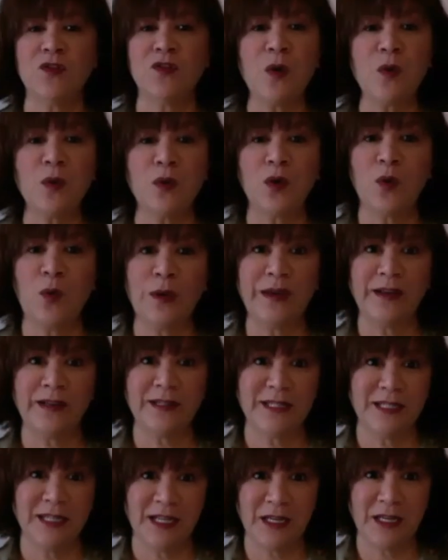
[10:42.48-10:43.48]
So quick
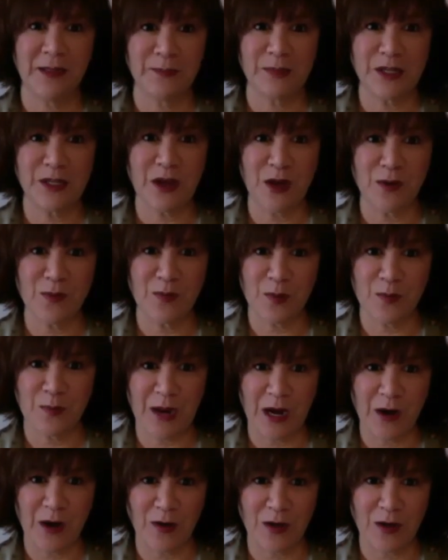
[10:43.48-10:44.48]
tips on
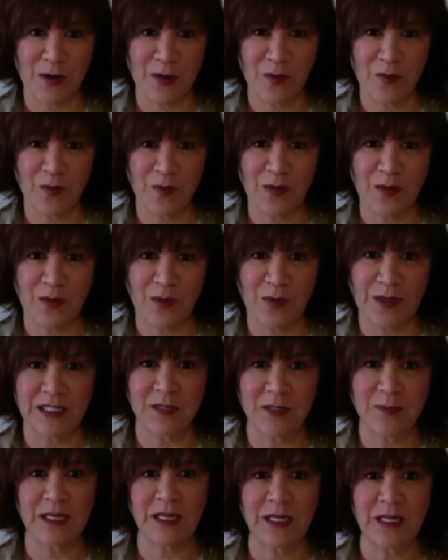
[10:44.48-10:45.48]
preparing your reads,
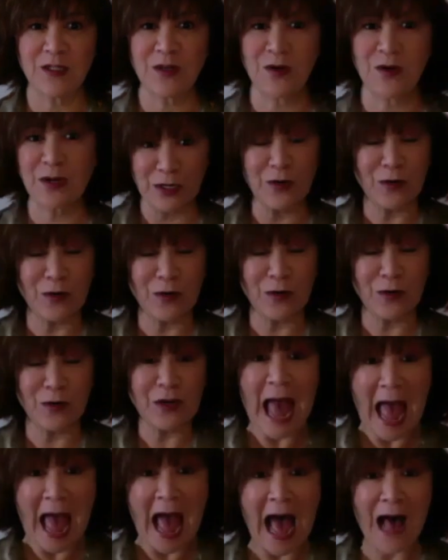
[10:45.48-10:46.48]
because you're
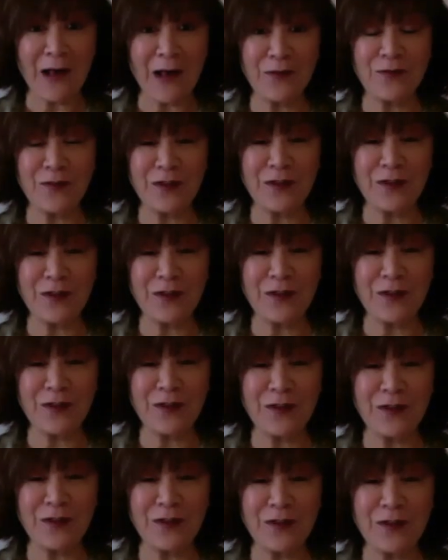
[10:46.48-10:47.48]
gonna have
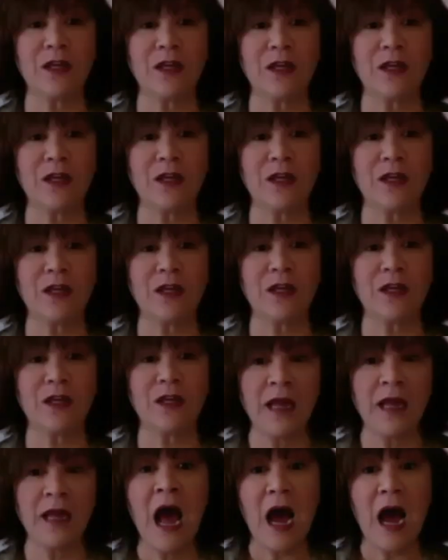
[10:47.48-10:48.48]
dialogue that you're
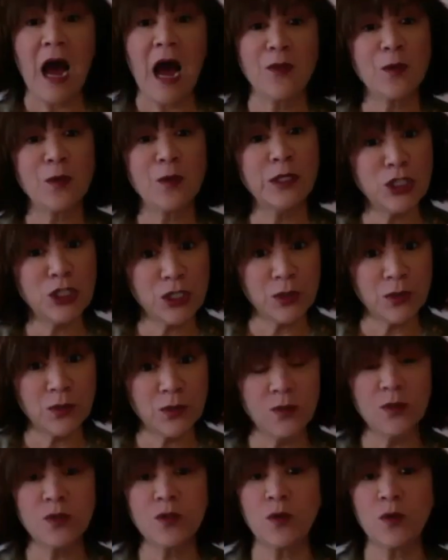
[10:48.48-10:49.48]
either gonna
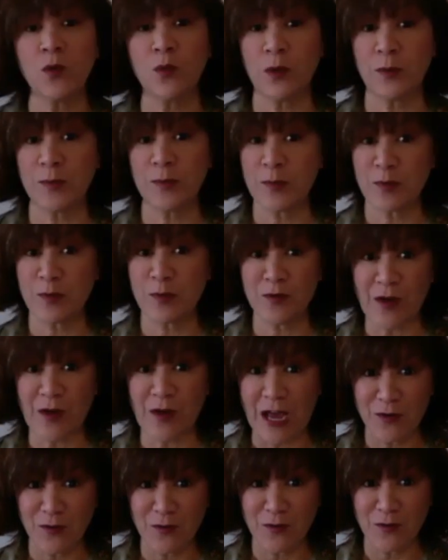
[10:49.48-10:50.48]
choose or will be
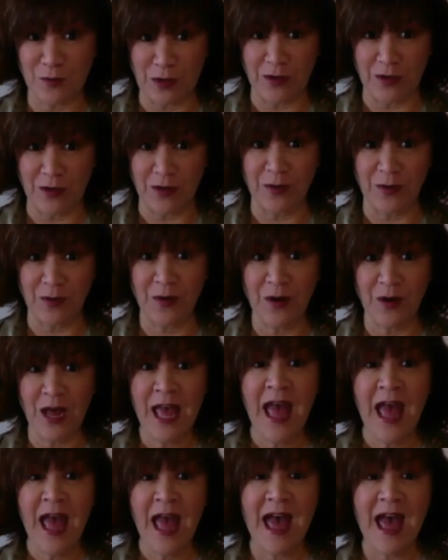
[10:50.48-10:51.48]
provided for you,
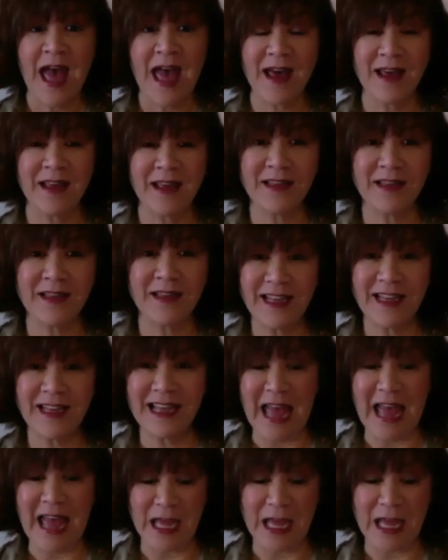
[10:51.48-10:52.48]
and
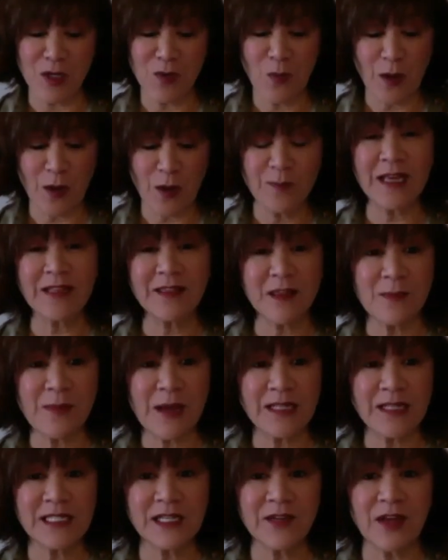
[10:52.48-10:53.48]
you wanna make the
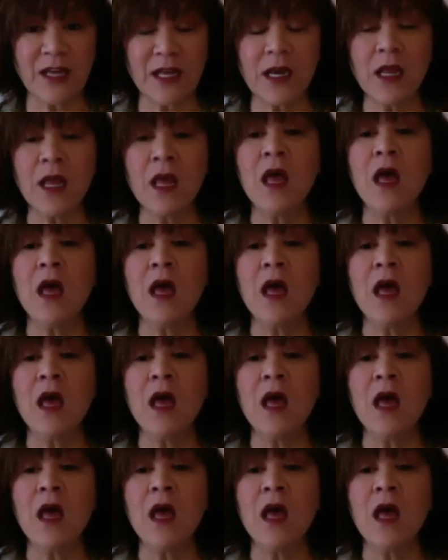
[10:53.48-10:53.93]
best of it.